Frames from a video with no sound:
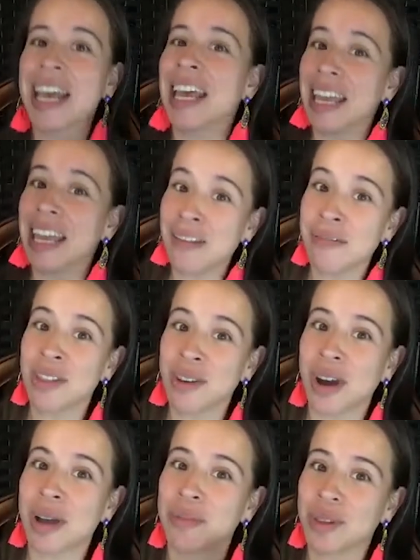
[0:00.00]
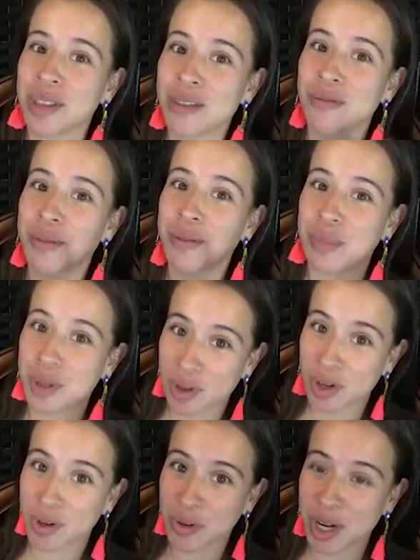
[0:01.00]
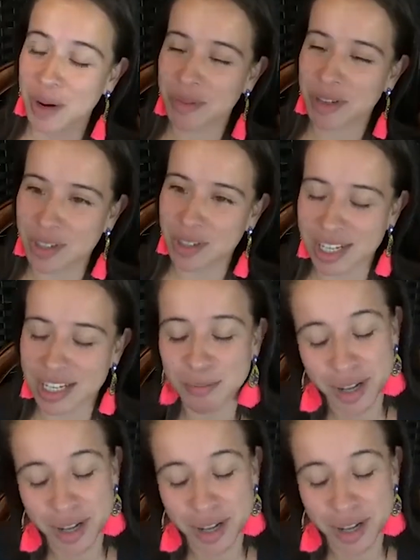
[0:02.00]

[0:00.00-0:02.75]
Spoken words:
even though I believe we build our own opportunities.